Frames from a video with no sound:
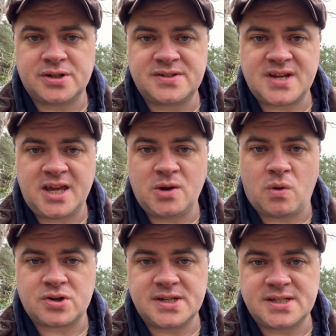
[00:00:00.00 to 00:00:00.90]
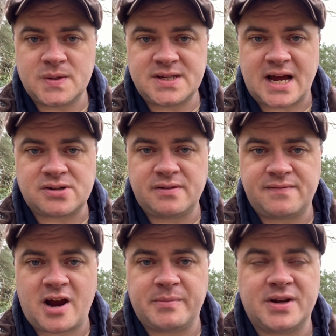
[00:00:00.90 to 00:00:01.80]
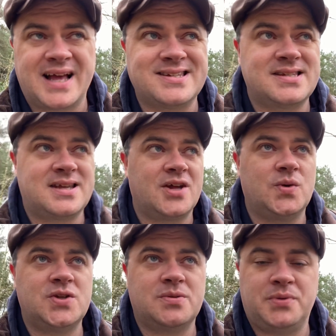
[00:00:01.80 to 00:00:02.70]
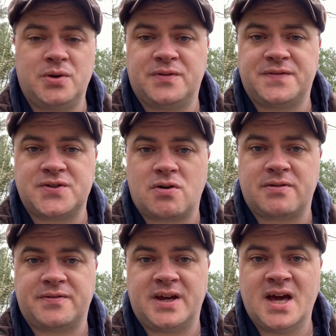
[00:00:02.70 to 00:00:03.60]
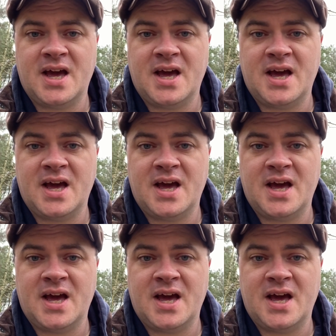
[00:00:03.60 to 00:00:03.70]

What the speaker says: take your watch into its natural environment and start doing some beautiful photography.